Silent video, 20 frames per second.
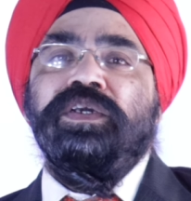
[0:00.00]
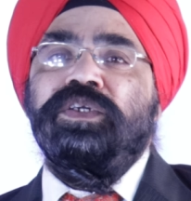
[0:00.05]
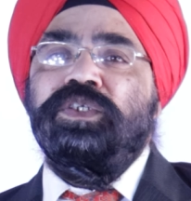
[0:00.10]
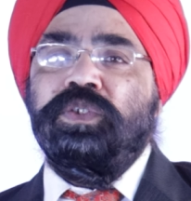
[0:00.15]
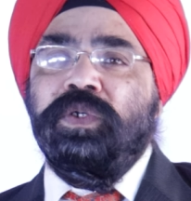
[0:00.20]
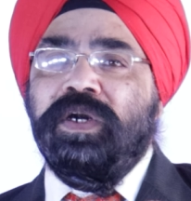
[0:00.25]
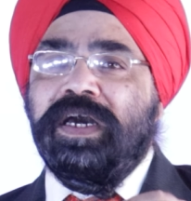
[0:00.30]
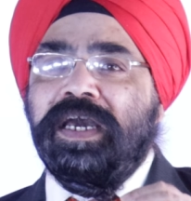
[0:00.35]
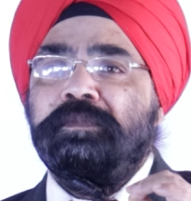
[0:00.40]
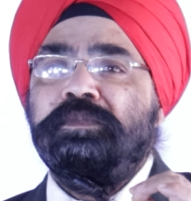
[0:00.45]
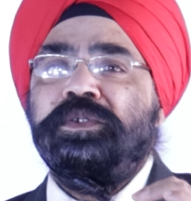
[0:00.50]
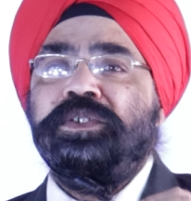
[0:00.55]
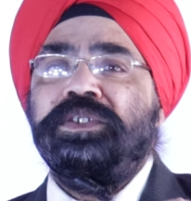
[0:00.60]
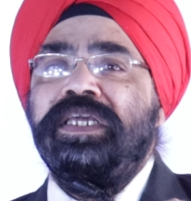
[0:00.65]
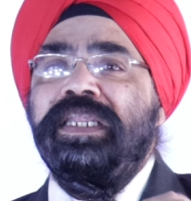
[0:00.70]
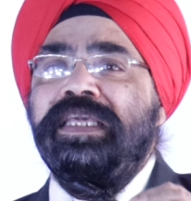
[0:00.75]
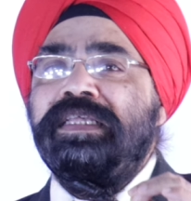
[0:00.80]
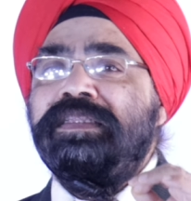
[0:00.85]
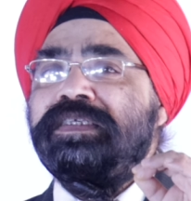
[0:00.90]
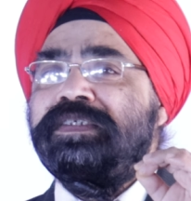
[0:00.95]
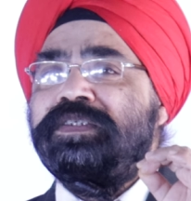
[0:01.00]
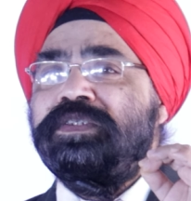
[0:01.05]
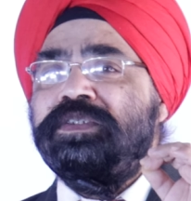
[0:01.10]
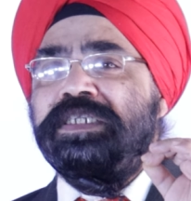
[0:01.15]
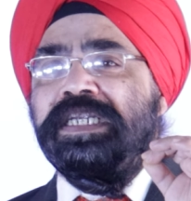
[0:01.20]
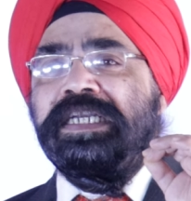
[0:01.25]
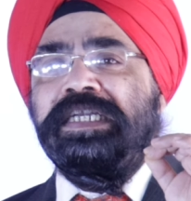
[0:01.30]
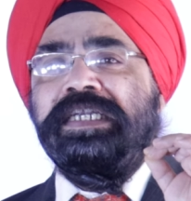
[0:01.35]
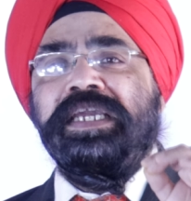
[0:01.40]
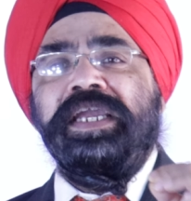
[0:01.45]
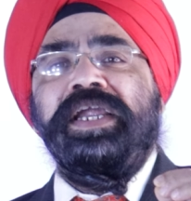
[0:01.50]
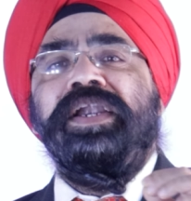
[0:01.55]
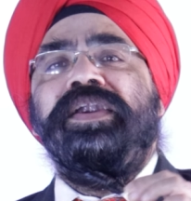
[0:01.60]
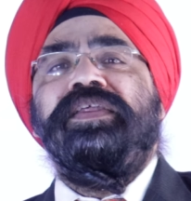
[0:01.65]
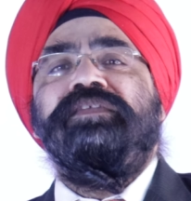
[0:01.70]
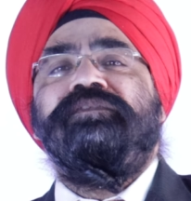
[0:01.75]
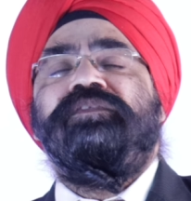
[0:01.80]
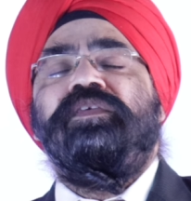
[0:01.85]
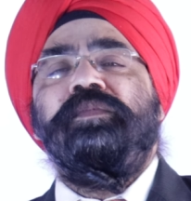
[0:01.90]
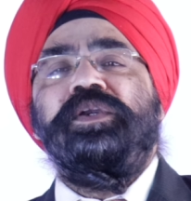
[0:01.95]
So I'm sharing this
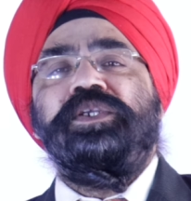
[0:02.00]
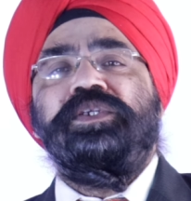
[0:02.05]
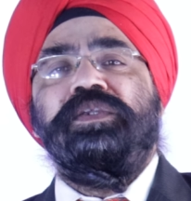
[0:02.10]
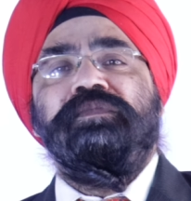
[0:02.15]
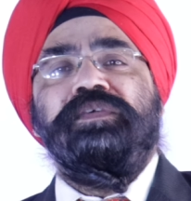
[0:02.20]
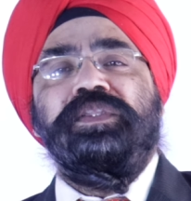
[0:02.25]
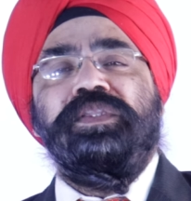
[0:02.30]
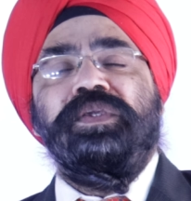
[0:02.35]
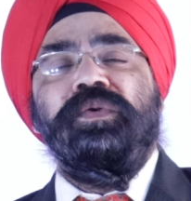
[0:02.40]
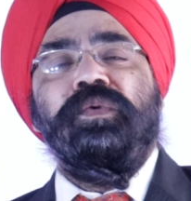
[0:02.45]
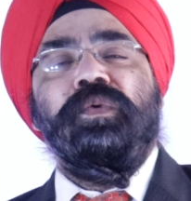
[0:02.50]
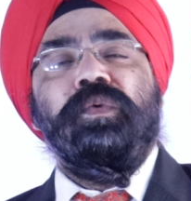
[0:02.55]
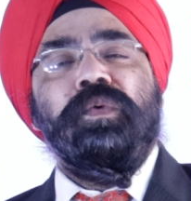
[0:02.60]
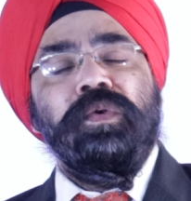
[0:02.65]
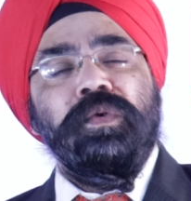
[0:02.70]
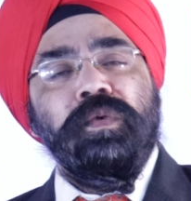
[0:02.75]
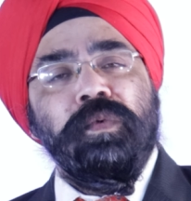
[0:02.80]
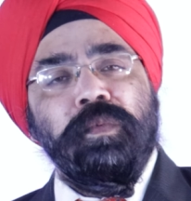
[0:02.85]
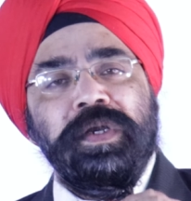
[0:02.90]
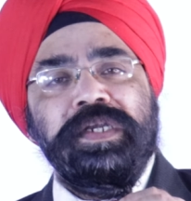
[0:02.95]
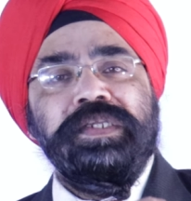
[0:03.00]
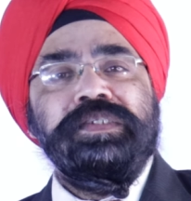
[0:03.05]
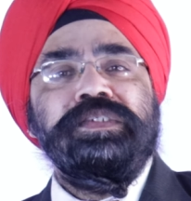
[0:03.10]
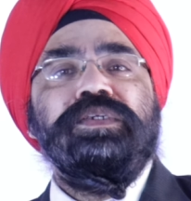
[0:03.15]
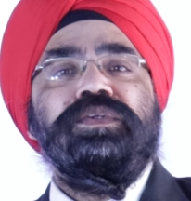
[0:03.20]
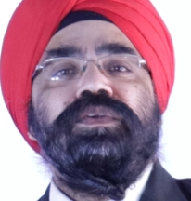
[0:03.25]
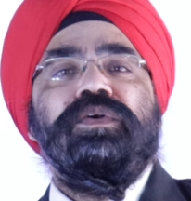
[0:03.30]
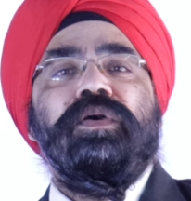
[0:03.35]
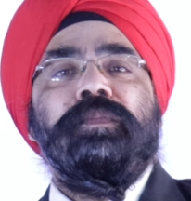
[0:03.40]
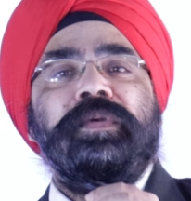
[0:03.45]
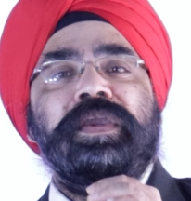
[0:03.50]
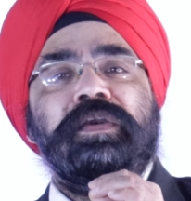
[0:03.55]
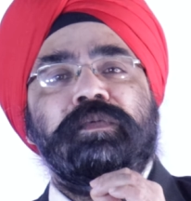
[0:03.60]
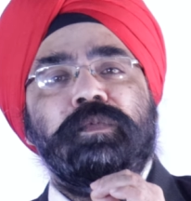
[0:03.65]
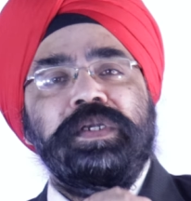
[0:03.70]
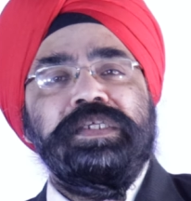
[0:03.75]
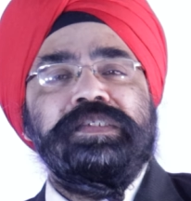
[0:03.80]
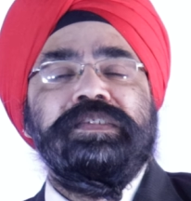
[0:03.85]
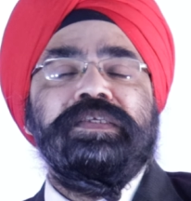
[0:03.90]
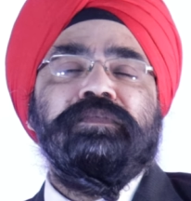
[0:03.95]
detailed information with you. What is the topic?
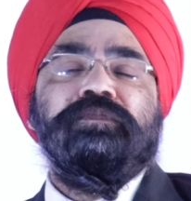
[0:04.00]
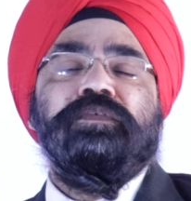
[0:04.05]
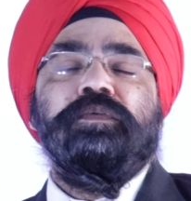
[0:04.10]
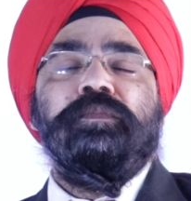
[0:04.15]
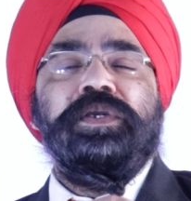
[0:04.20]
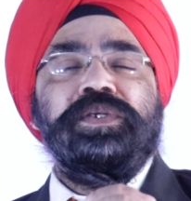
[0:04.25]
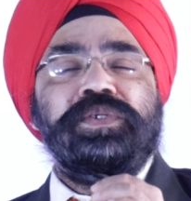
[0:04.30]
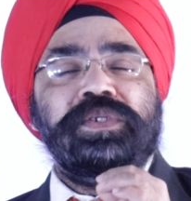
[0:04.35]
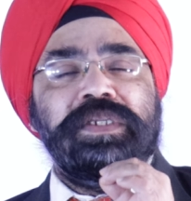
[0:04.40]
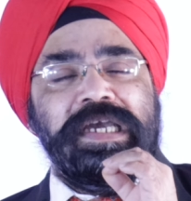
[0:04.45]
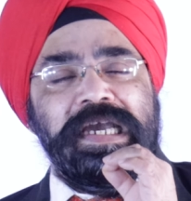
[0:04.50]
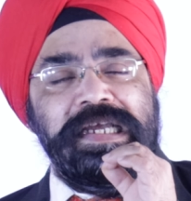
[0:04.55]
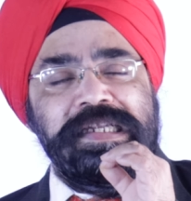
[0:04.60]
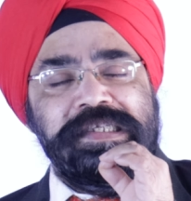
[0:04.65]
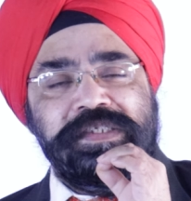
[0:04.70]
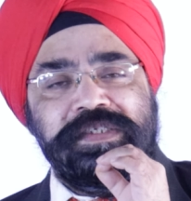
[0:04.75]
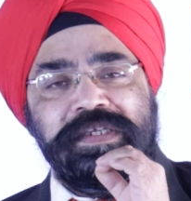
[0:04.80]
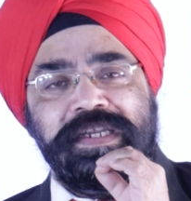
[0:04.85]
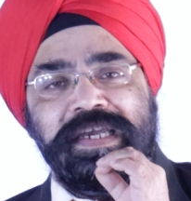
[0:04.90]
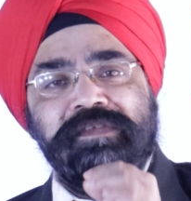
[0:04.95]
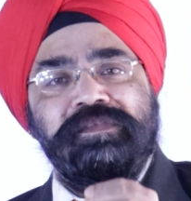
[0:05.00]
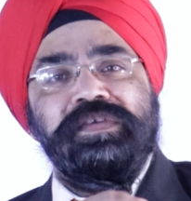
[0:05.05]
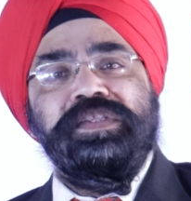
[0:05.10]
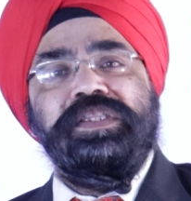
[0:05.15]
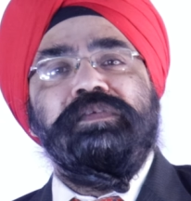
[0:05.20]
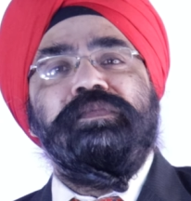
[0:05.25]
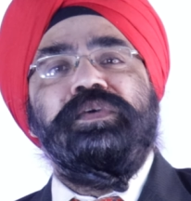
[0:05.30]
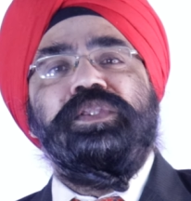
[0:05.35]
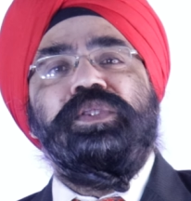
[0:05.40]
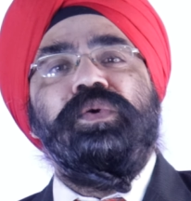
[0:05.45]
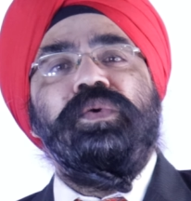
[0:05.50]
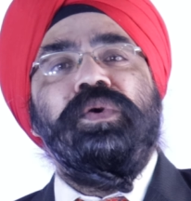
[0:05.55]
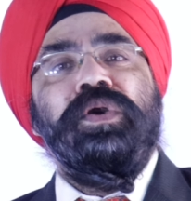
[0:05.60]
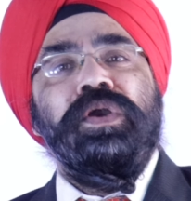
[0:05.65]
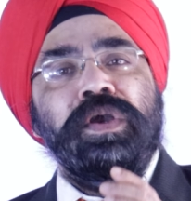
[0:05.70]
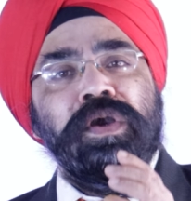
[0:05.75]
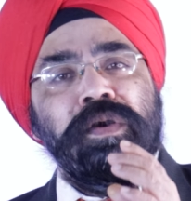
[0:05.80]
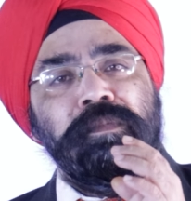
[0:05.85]
What is the information? I'll share everything with you.